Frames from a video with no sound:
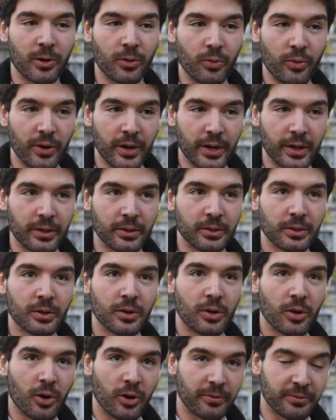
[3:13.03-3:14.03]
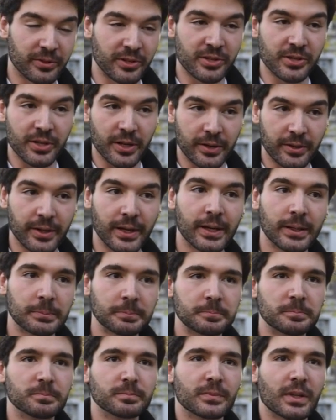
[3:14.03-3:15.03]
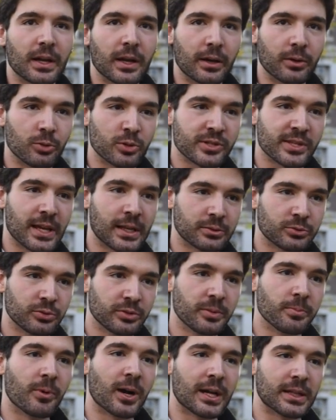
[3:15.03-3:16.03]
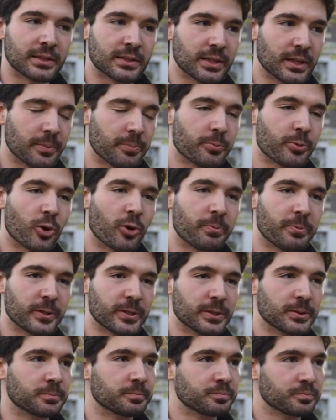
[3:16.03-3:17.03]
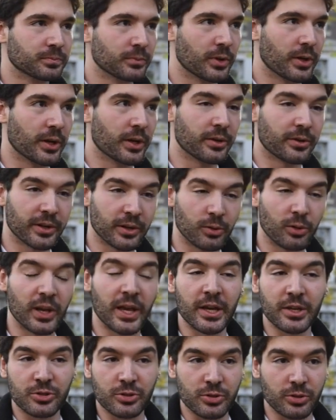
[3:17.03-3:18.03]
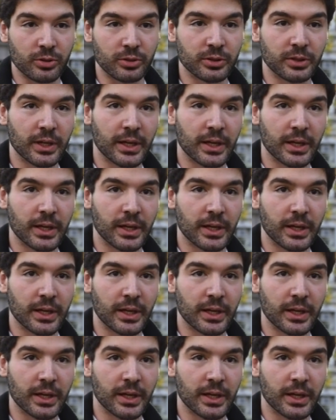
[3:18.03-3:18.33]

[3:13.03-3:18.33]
aware of this area and will start to demand proper regulation